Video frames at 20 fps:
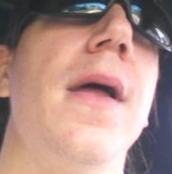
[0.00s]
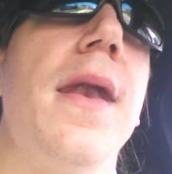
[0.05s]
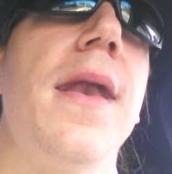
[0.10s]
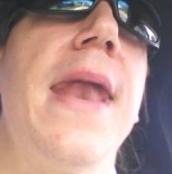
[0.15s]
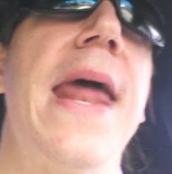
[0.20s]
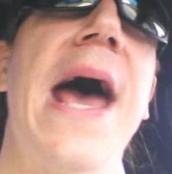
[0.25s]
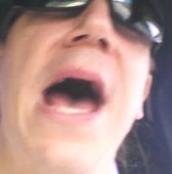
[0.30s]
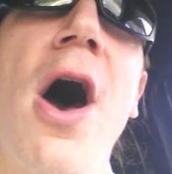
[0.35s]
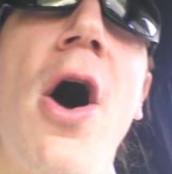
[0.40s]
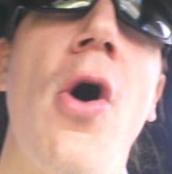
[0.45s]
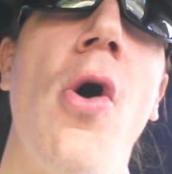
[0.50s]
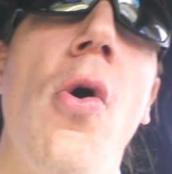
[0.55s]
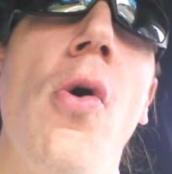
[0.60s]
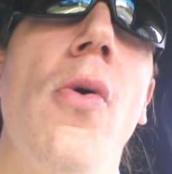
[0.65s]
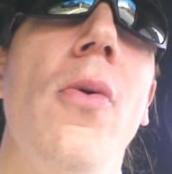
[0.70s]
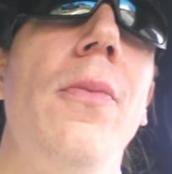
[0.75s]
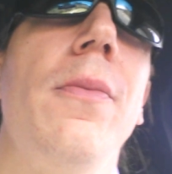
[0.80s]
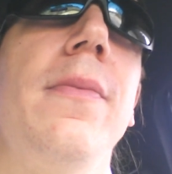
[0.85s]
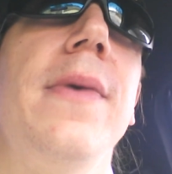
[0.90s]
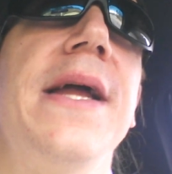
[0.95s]

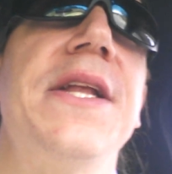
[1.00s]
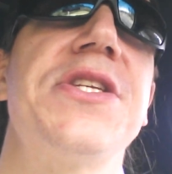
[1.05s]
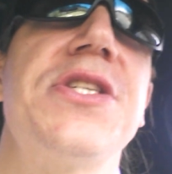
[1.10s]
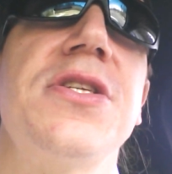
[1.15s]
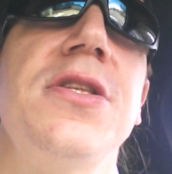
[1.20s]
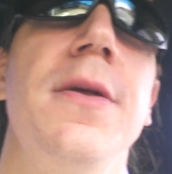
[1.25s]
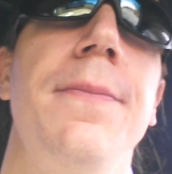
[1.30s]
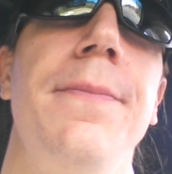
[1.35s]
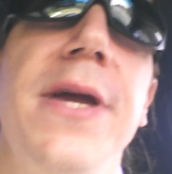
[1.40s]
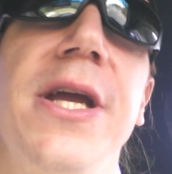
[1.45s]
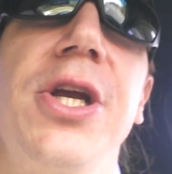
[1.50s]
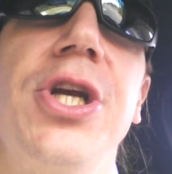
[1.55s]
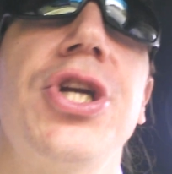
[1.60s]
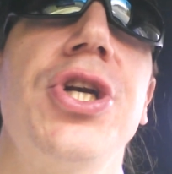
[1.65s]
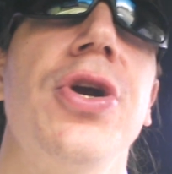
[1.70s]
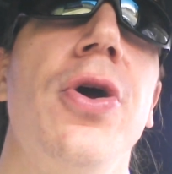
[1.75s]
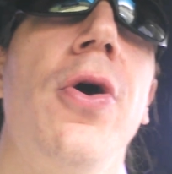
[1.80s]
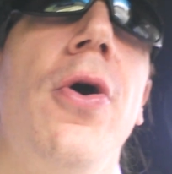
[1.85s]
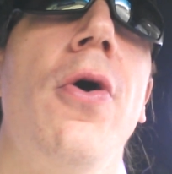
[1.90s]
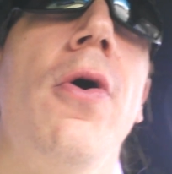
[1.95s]
Now it's the Big
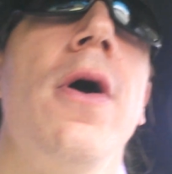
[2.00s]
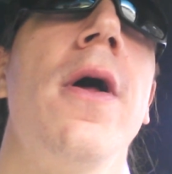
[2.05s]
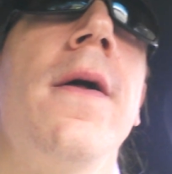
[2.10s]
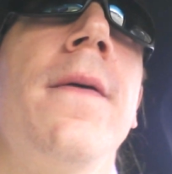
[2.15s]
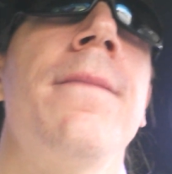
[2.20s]
Show.